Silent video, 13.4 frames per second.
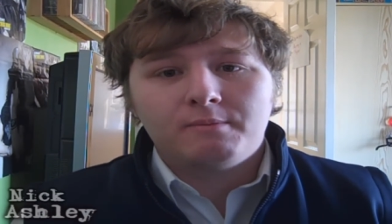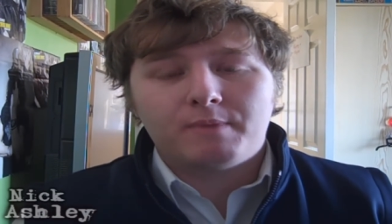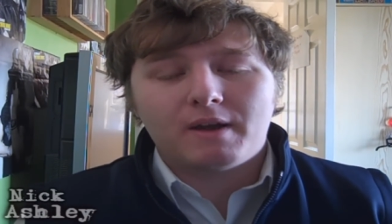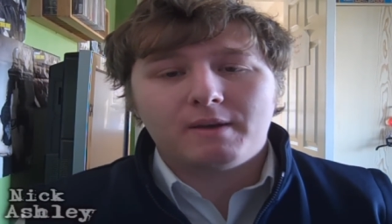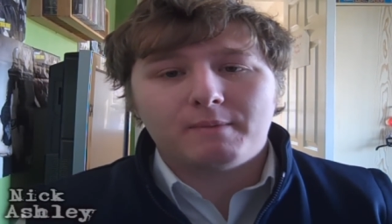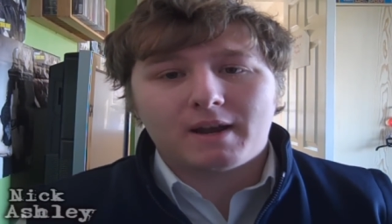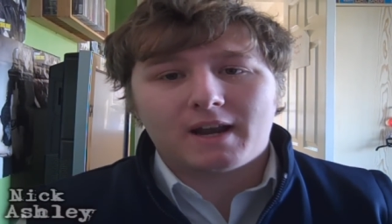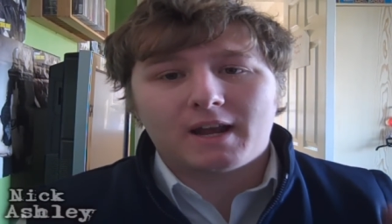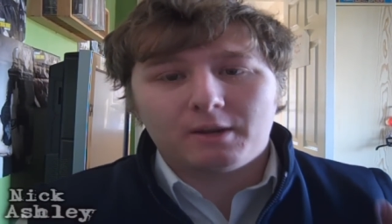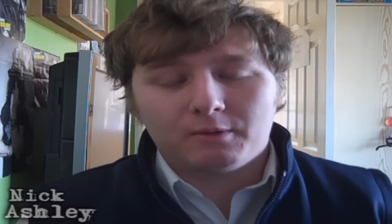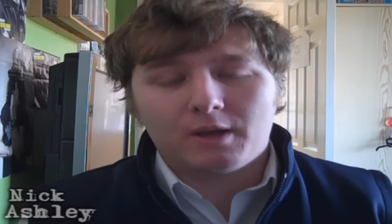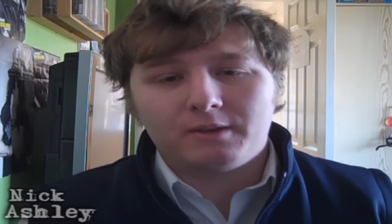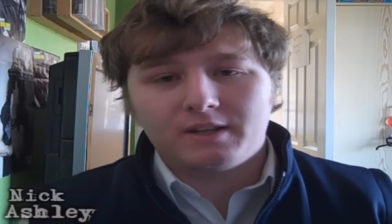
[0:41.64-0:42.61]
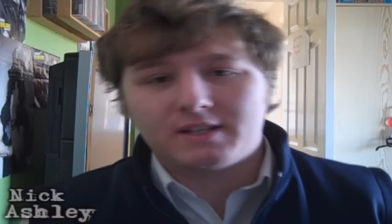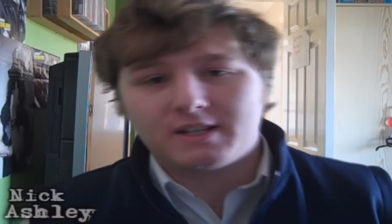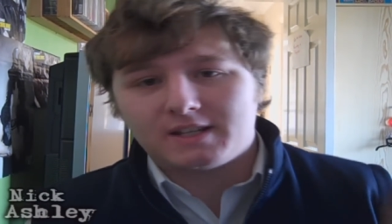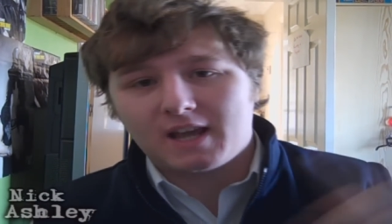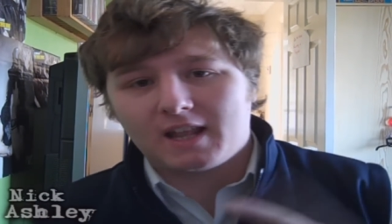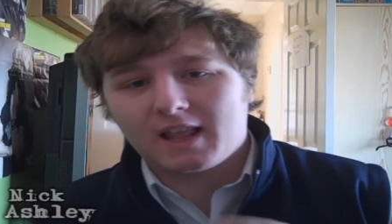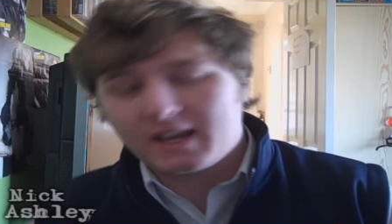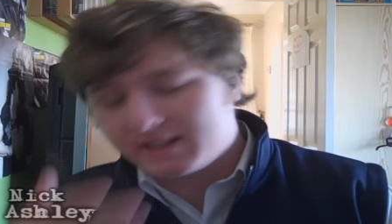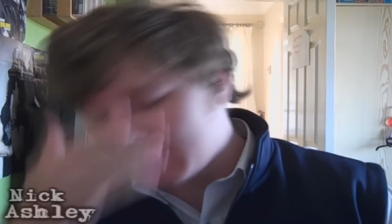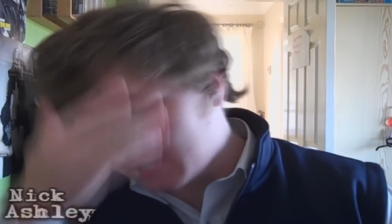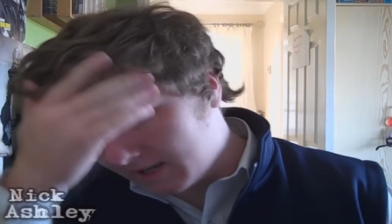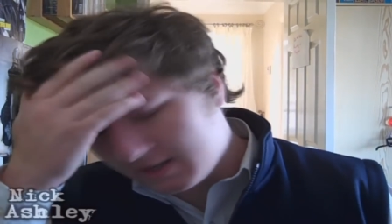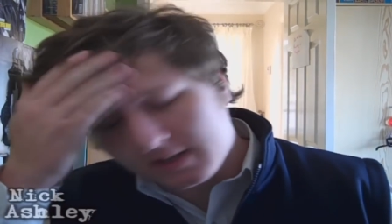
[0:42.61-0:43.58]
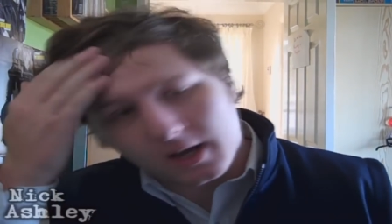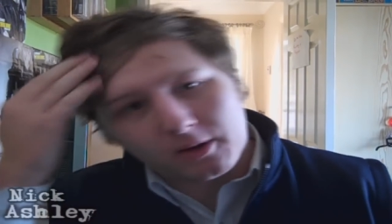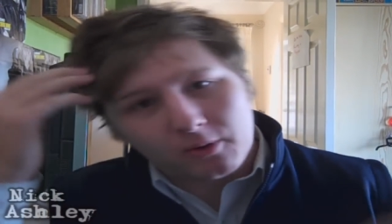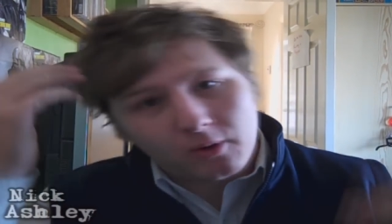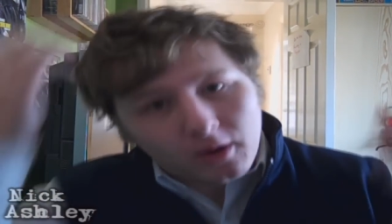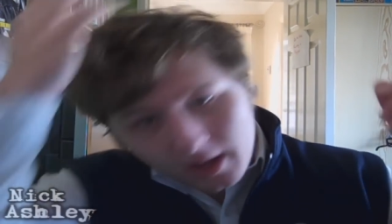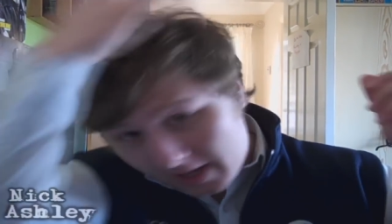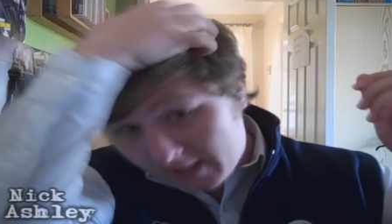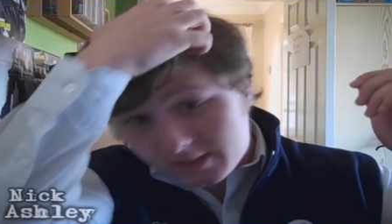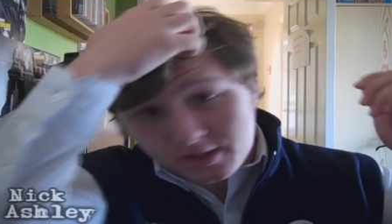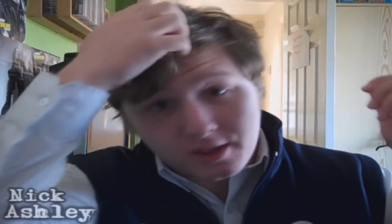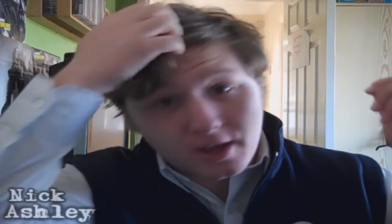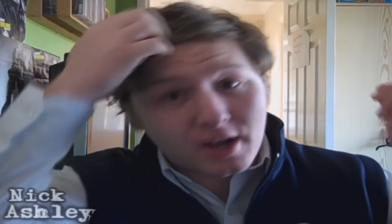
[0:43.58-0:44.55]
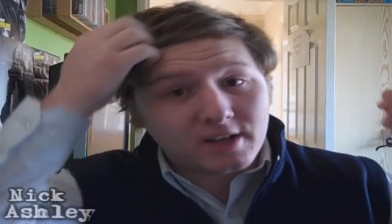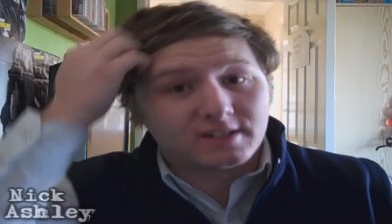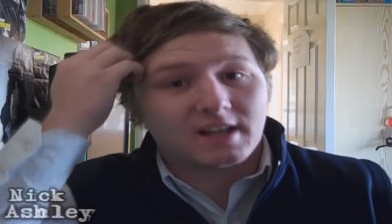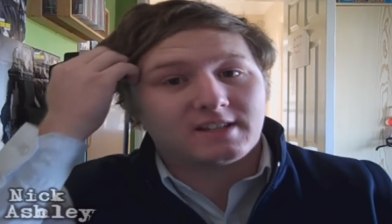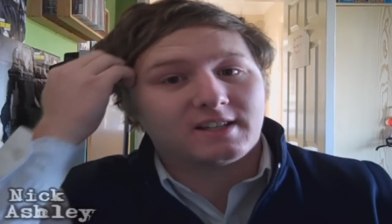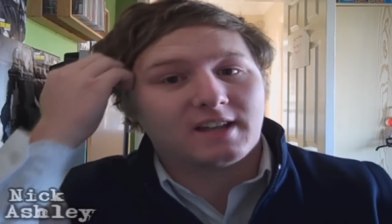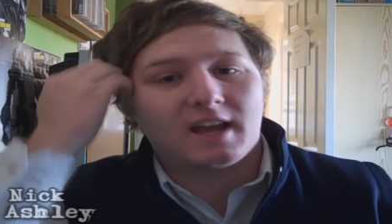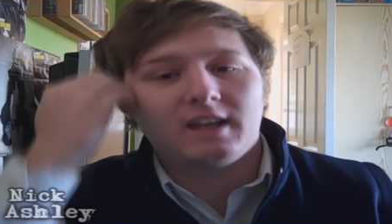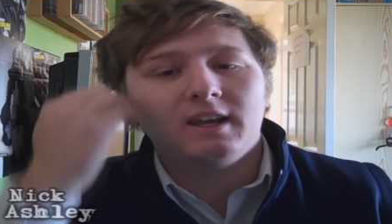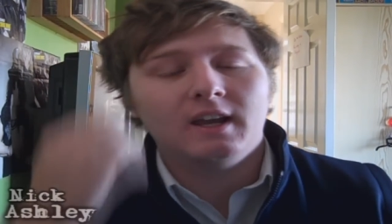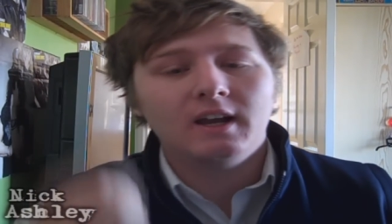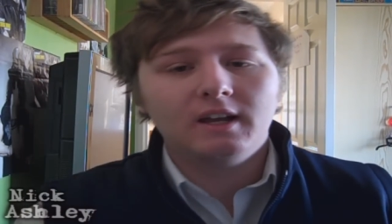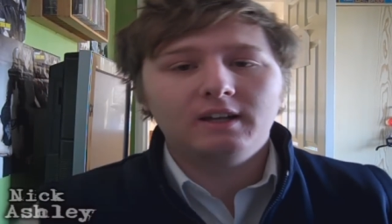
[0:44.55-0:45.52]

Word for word: bearing in mind I upload these a day later, so it's Thursday today.